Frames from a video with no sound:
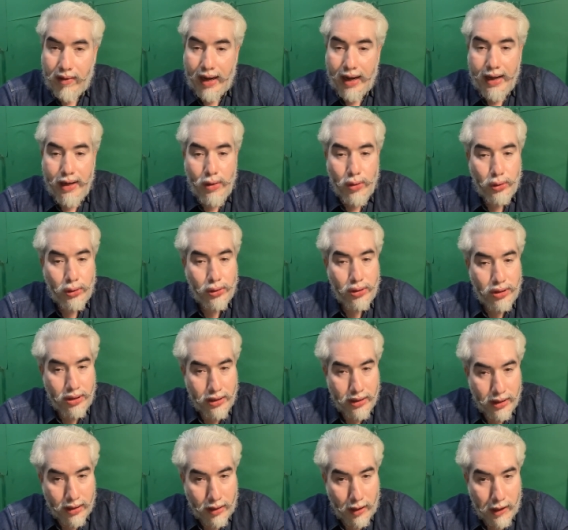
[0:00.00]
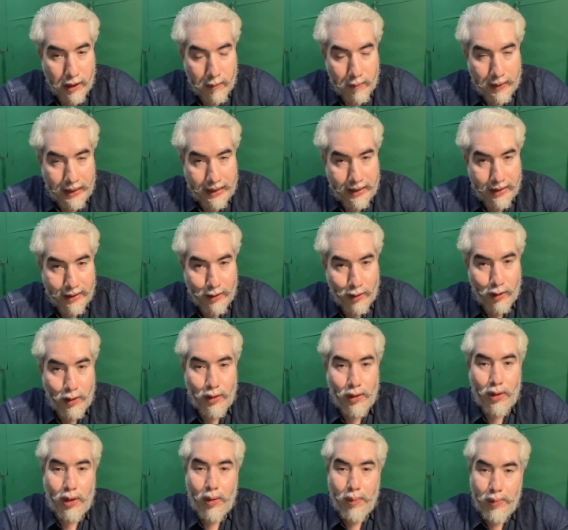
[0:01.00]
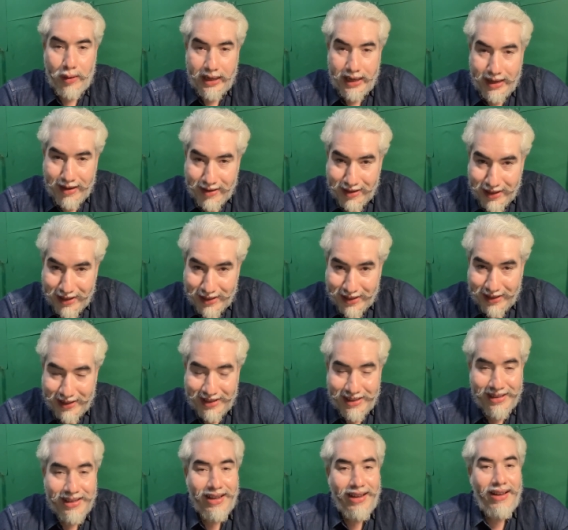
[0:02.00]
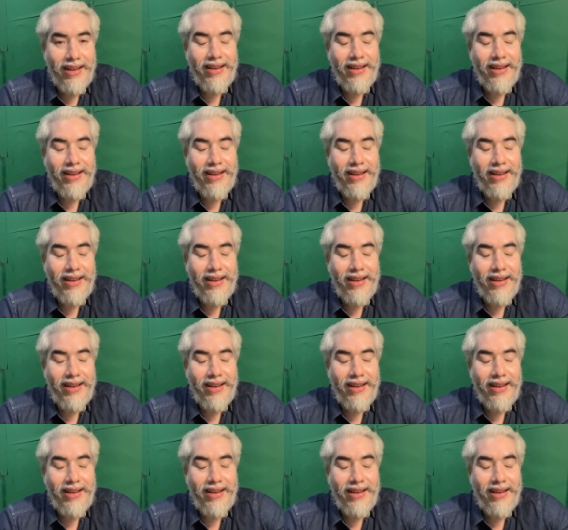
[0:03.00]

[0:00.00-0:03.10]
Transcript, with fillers: why you should see a chiropractor or top 10 reasons